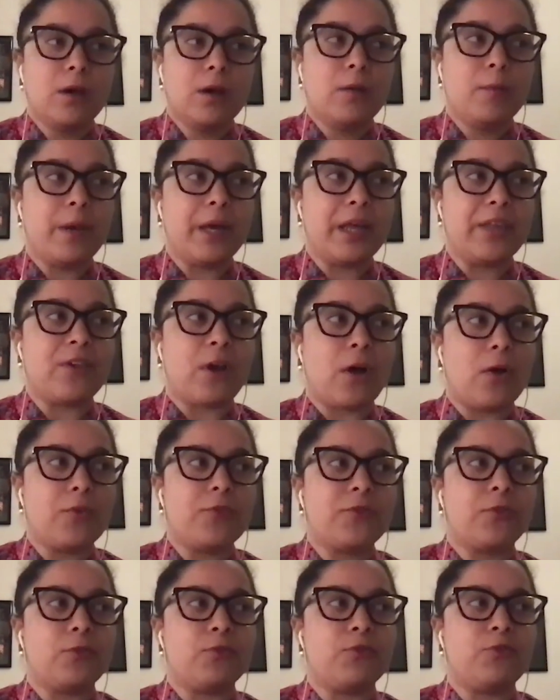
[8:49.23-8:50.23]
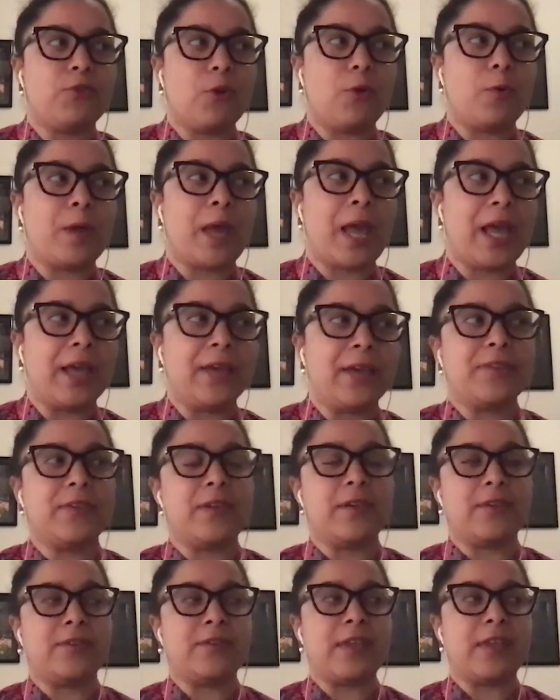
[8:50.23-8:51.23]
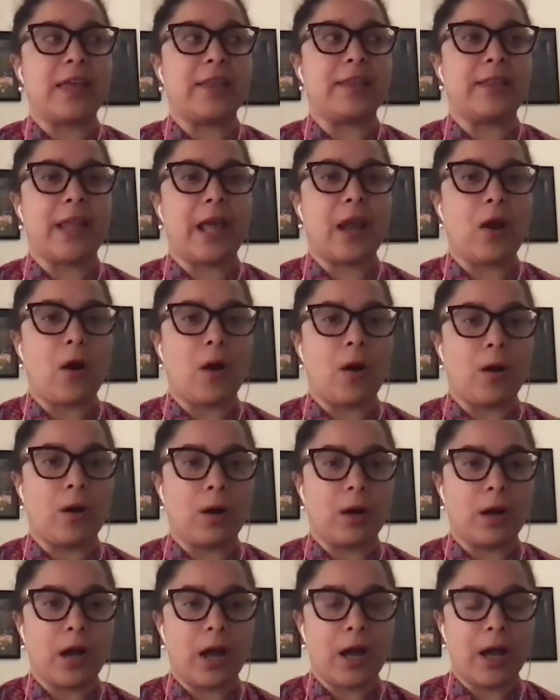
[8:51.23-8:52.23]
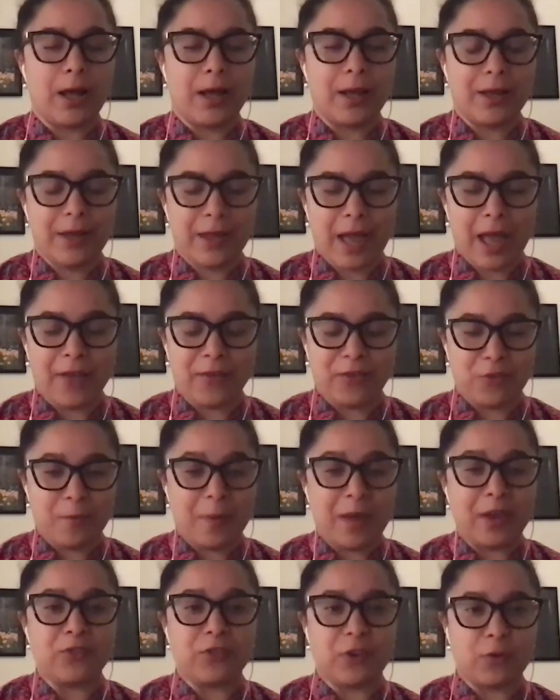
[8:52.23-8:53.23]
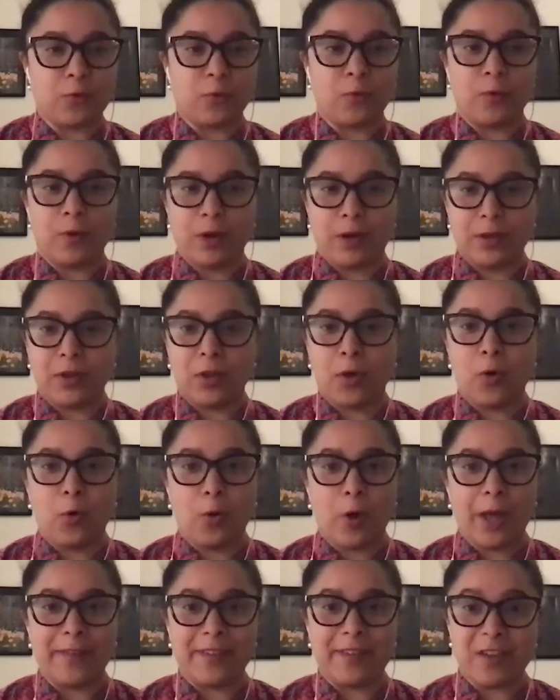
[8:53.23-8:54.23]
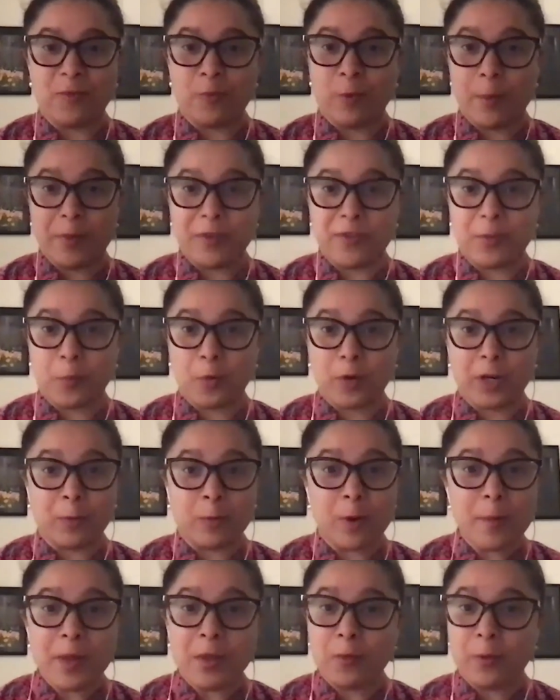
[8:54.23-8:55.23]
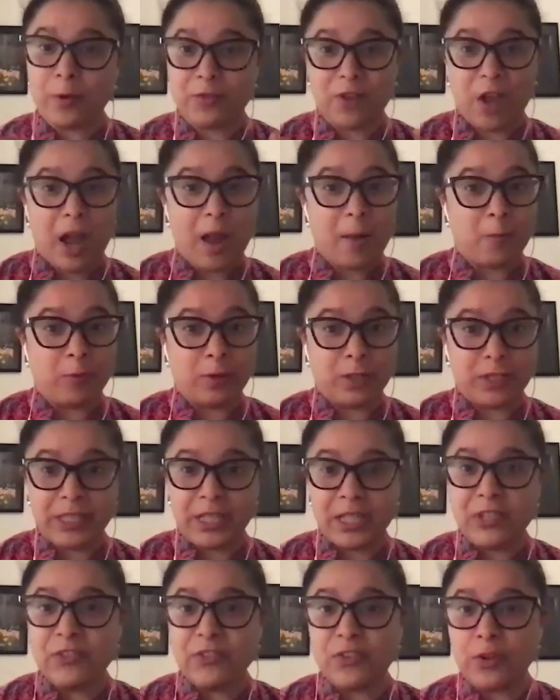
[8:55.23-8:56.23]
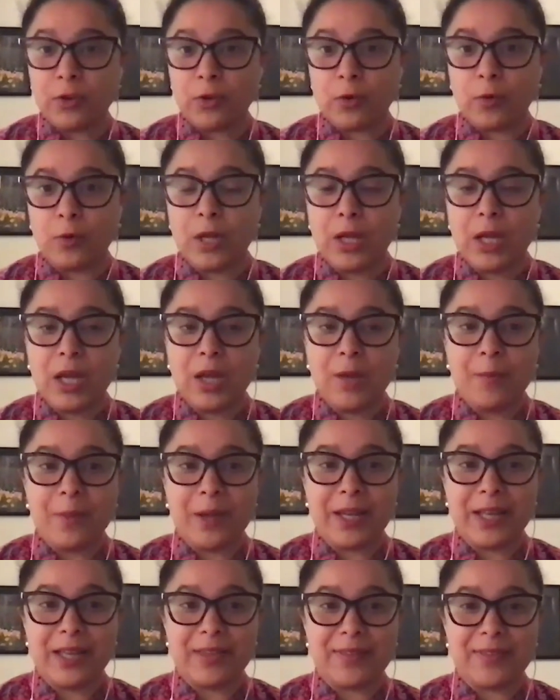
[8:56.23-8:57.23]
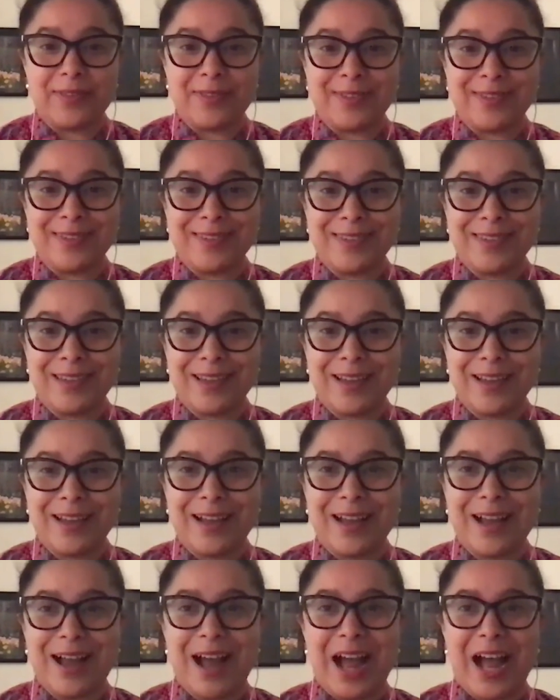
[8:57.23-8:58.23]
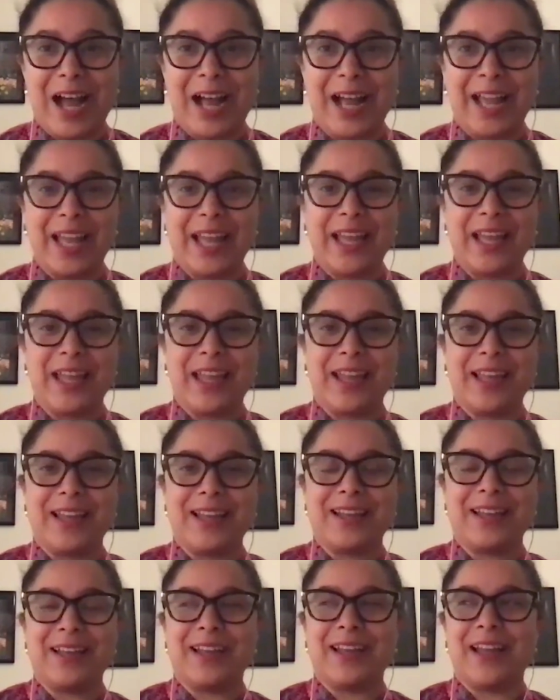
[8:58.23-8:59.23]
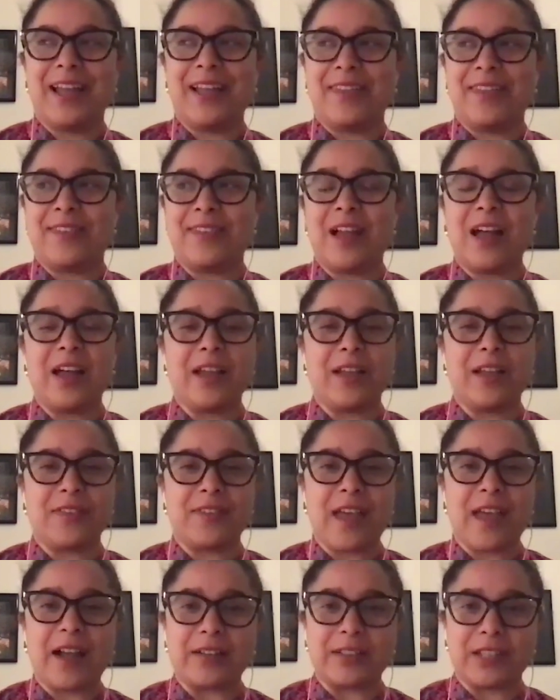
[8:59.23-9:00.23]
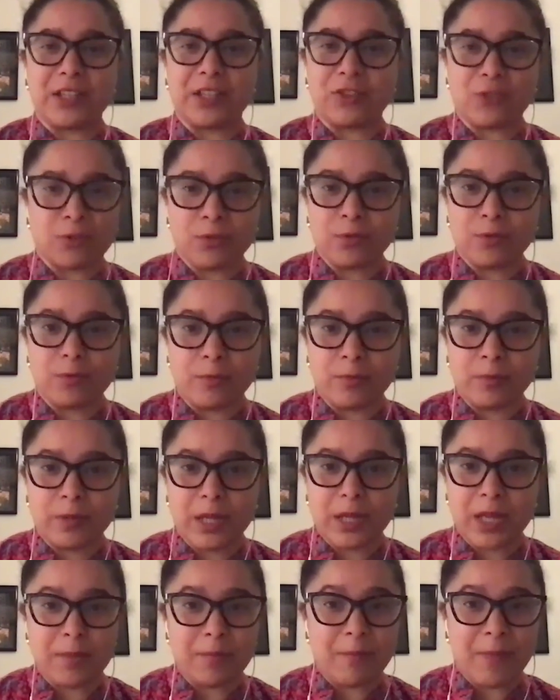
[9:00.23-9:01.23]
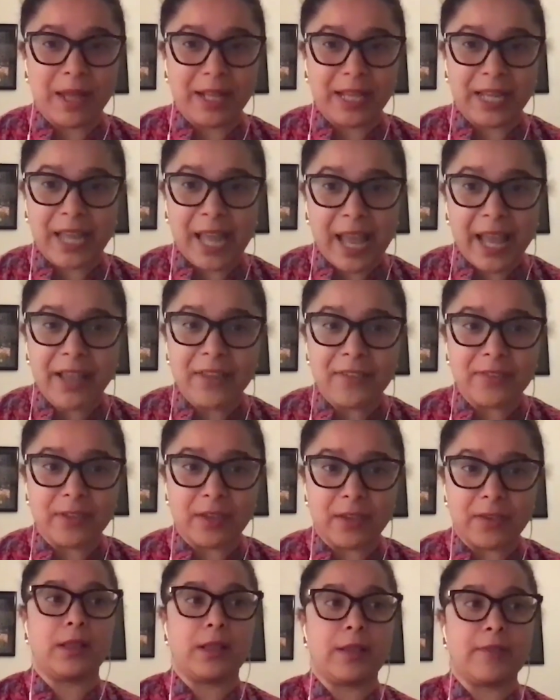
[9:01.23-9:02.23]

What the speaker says: But it also showcases that there are, as you mentioned, the whole idea of women supporting women, which I'm really into, but it's not exactly true in many cases.